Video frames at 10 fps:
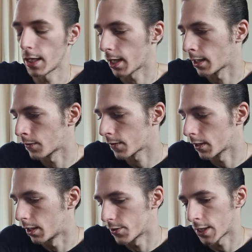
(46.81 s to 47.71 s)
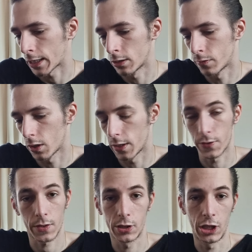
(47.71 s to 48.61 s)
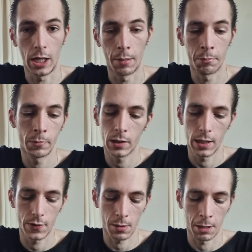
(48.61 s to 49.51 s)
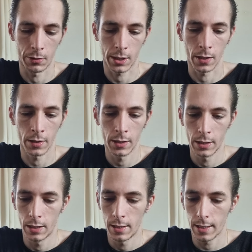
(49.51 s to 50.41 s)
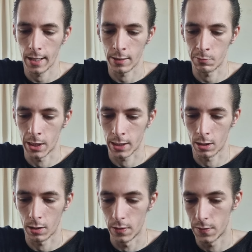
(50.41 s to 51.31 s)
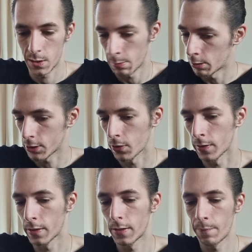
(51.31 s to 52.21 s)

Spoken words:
and second of all, it's GM, it's American, and my car is American.